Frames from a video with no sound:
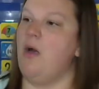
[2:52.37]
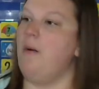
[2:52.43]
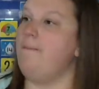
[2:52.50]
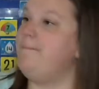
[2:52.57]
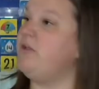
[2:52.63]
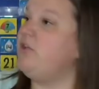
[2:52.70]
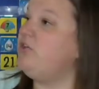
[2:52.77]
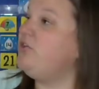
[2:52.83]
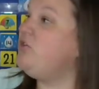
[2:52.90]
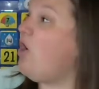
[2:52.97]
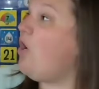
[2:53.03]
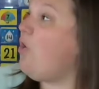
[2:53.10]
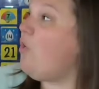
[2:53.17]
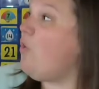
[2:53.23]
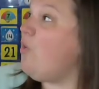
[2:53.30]

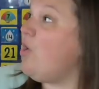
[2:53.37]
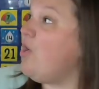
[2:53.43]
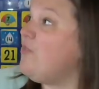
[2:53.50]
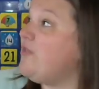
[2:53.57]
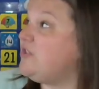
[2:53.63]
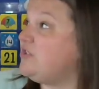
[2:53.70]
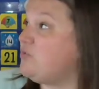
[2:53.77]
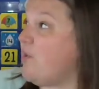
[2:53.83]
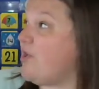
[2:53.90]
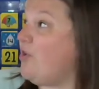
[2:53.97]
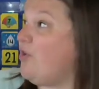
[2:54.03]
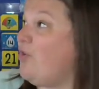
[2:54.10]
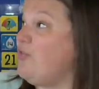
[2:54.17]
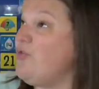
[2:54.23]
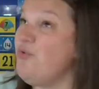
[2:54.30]
Below the
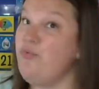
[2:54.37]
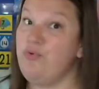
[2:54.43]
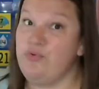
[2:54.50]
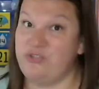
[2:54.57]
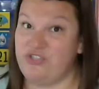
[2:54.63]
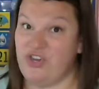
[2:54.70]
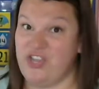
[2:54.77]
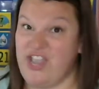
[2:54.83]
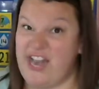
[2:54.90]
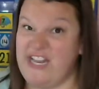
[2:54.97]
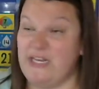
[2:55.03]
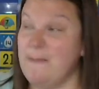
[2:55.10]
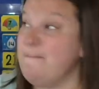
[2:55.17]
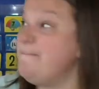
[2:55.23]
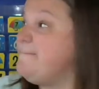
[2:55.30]
soil, the roots are
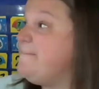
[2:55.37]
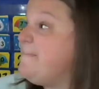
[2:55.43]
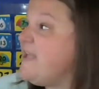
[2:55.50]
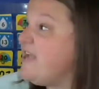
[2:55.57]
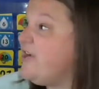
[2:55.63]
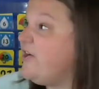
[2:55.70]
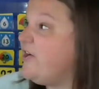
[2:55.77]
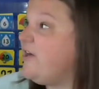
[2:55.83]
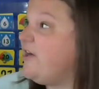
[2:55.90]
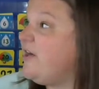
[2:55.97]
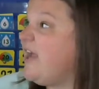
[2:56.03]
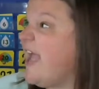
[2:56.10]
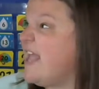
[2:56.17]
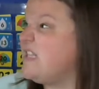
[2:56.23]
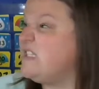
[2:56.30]
getting bigger
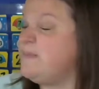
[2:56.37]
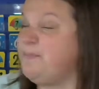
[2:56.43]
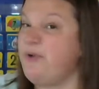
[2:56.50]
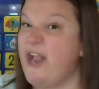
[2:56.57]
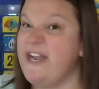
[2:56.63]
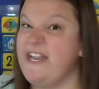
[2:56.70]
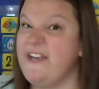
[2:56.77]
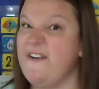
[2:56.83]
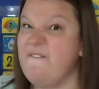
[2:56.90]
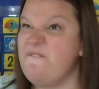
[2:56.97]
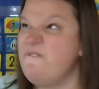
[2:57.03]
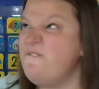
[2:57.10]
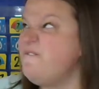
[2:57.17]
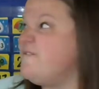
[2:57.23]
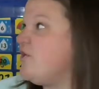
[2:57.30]
and spreading
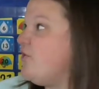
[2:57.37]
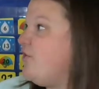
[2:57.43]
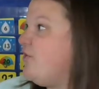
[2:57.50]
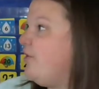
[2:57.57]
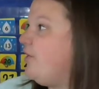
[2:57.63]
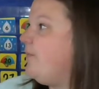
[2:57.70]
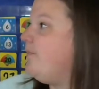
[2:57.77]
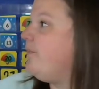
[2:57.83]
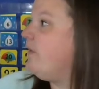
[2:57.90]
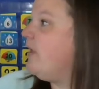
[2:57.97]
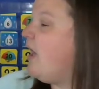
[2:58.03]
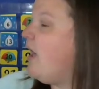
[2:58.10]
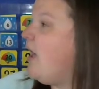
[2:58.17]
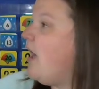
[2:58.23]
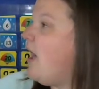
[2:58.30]
further.
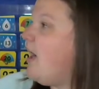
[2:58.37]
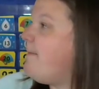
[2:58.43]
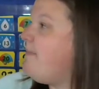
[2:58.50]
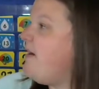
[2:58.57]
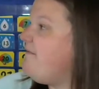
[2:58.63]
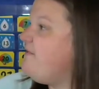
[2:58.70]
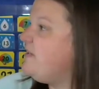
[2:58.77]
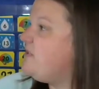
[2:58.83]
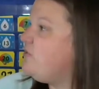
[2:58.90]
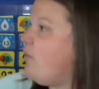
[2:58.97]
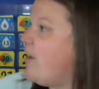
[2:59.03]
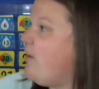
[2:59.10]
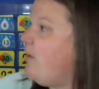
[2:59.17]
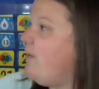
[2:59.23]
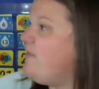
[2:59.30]
Above the
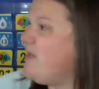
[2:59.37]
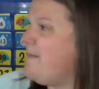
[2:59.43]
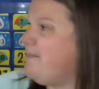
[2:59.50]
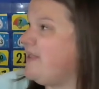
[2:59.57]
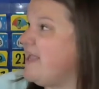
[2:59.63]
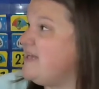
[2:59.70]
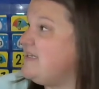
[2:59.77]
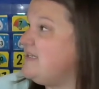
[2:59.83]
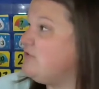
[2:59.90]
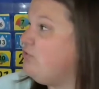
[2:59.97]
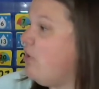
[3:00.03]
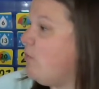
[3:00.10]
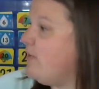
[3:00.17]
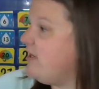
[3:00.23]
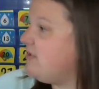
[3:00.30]
soil, the plant is
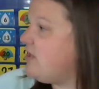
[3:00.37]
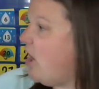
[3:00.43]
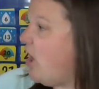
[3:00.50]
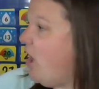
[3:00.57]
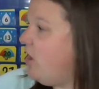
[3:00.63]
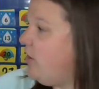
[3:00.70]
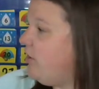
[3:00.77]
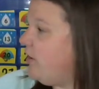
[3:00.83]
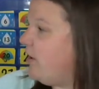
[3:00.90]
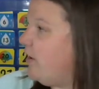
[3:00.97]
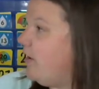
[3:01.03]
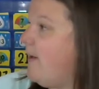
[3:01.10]
growing taller.